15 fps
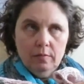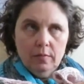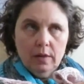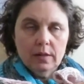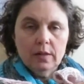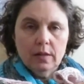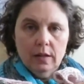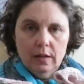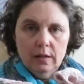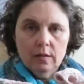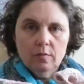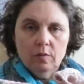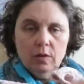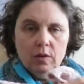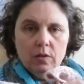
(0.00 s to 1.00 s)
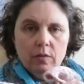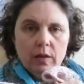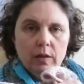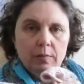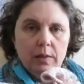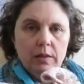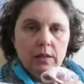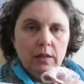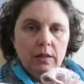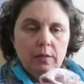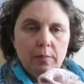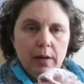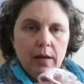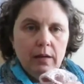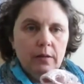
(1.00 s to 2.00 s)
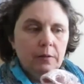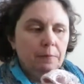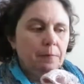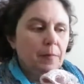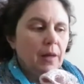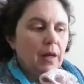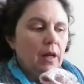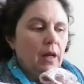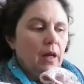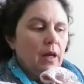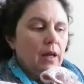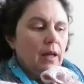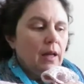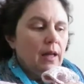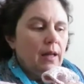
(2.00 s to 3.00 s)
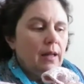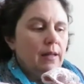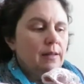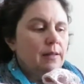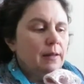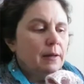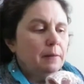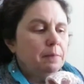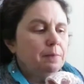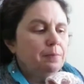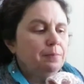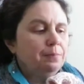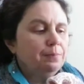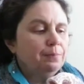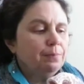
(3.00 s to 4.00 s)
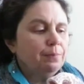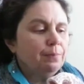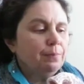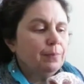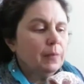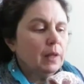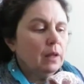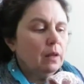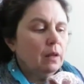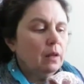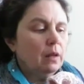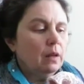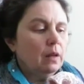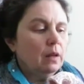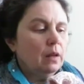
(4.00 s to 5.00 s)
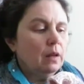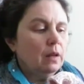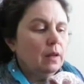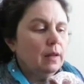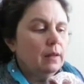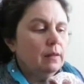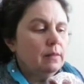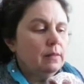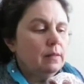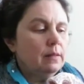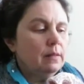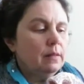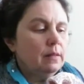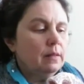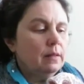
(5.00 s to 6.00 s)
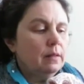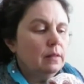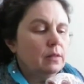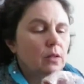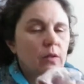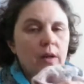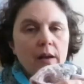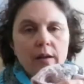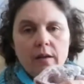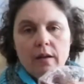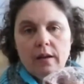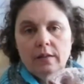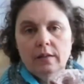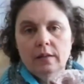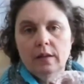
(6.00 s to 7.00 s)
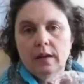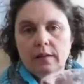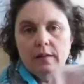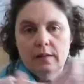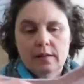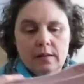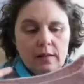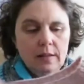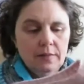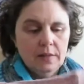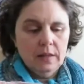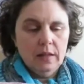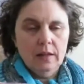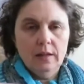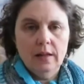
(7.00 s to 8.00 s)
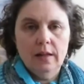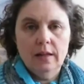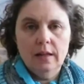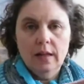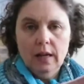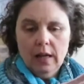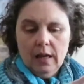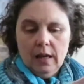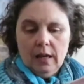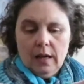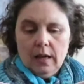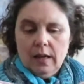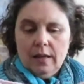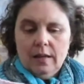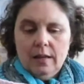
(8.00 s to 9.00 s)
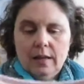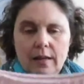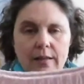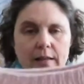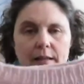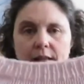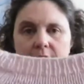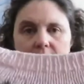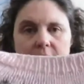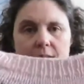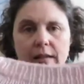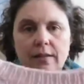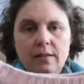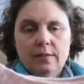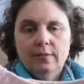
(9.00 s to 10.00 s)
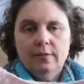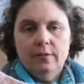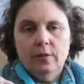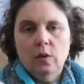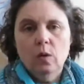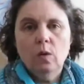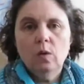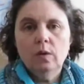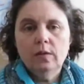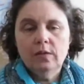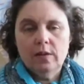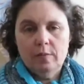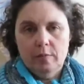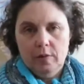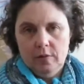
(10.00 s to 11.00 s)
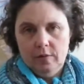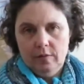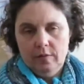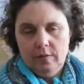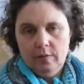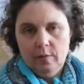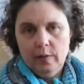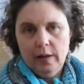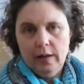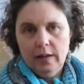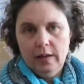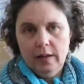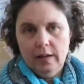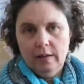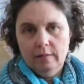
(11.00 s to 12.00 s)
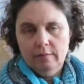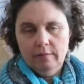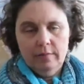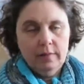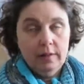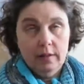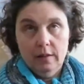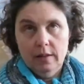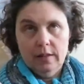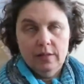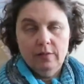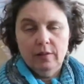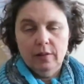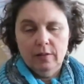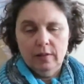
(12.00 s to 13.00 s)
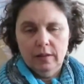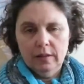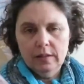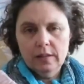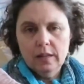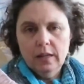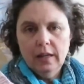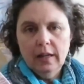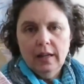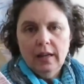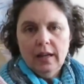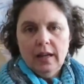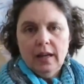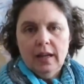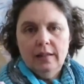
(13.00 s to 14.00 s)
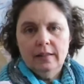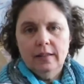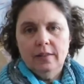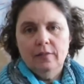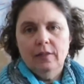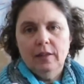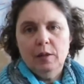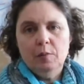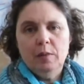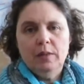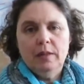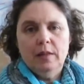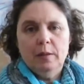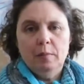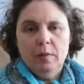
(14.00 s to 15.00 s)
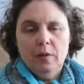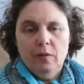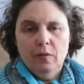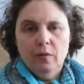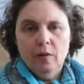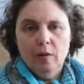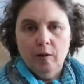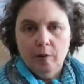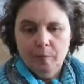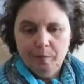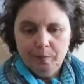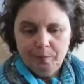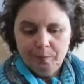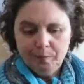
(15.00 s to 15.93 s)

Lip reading: a size, which is recommended in the pattern. And And so yeah, I got the sleeves done, and then it sat there for the whole summer while I did lots of other things. And then I finally picked it up in the fall